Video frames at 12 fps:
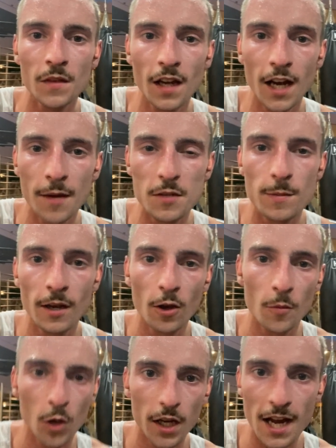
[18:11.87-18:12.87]
It's been a lot
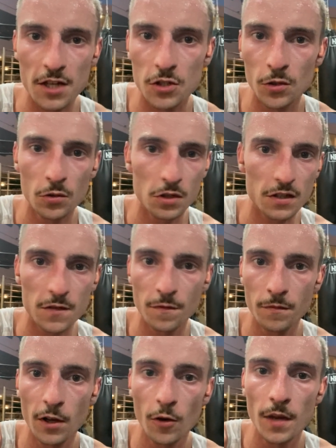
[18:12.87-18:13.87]
more casual, just
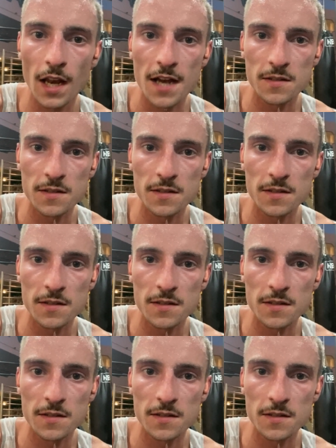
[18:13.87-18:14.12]
filming as